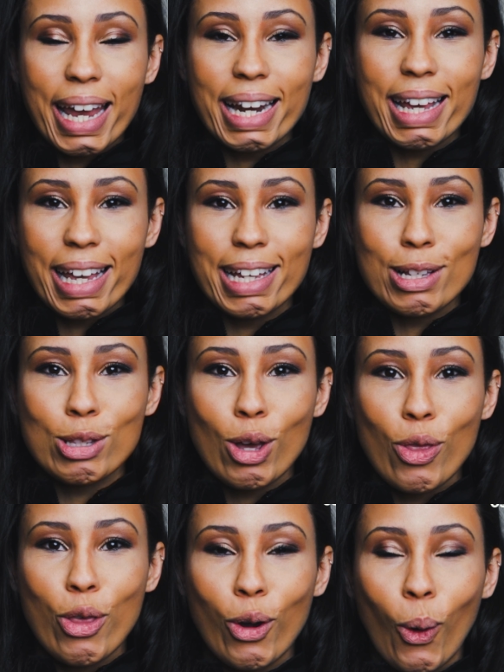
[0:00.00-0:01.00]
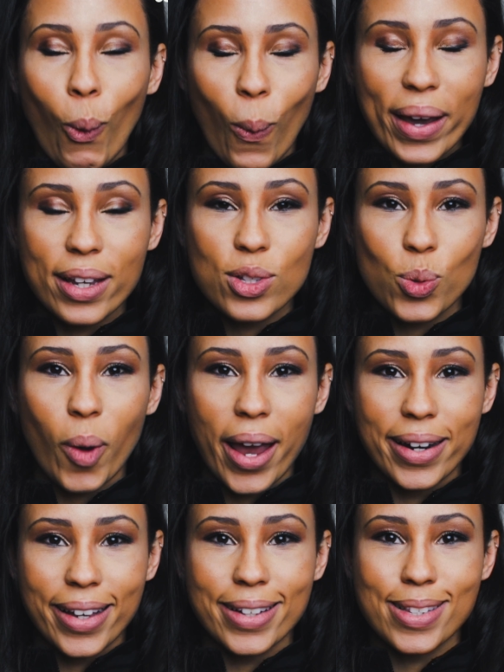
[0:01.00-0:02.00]
It is the quickest way
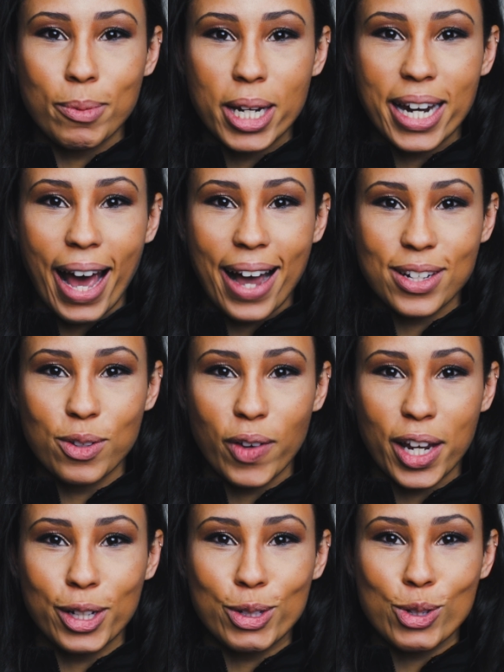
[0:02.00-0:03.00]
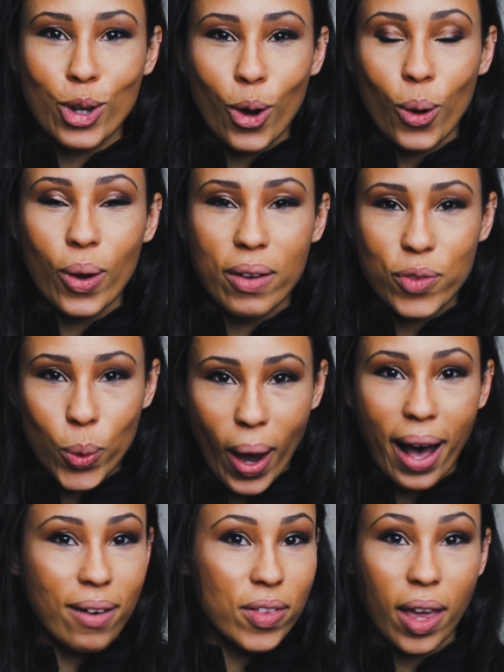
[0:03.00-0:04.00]
to get somebody to activate it. So if you
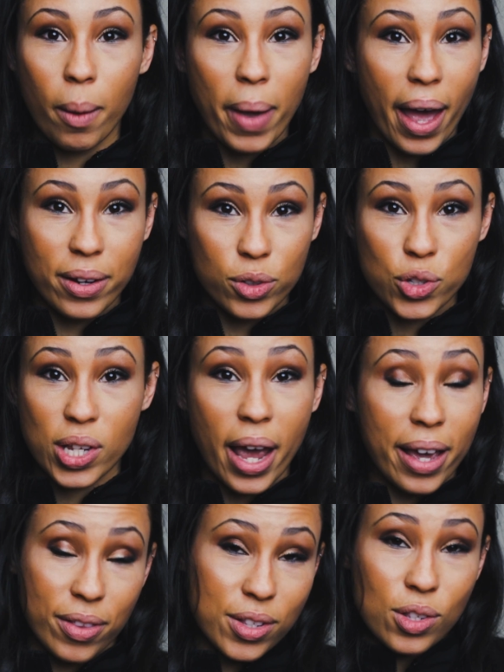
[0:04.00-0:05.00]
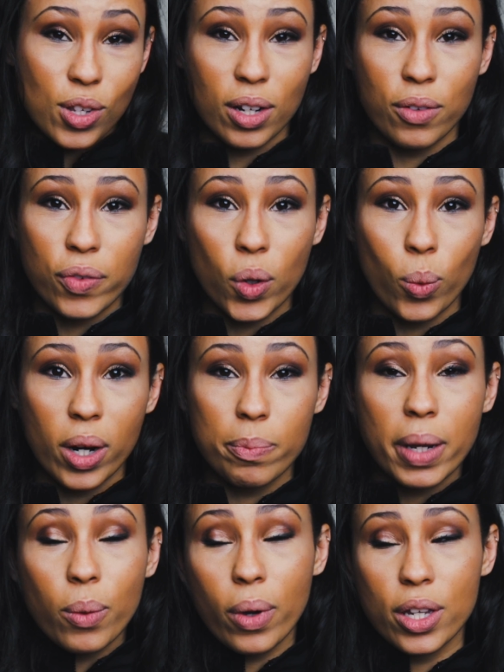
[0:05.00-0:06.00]
have them and you say, this is gonna feel weird,
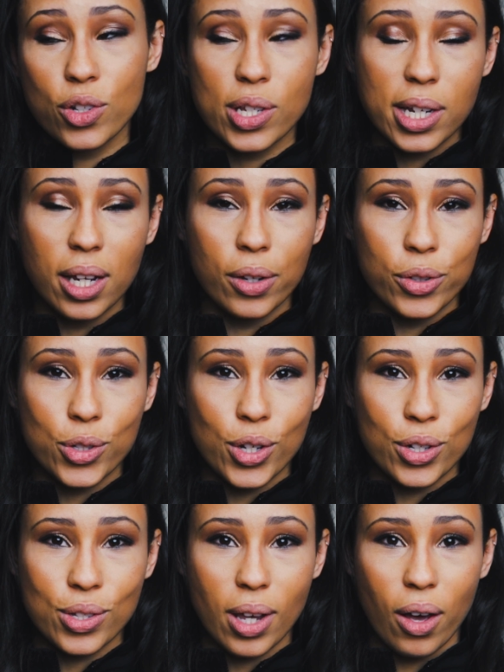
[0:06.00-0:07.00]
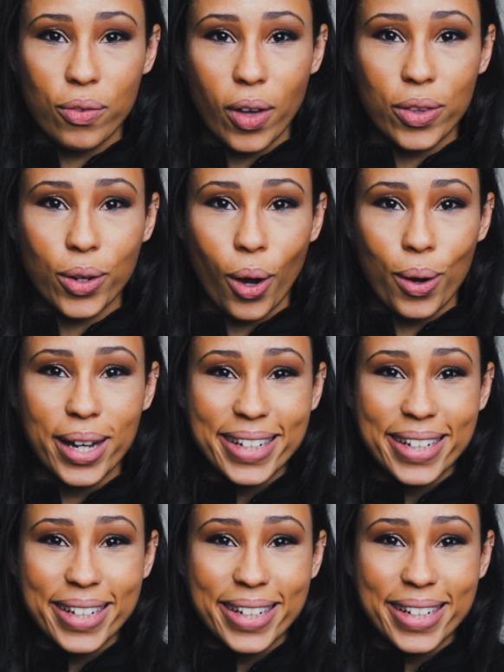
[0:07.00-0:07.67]
but I want you just to giggle to yourself, and they'll go.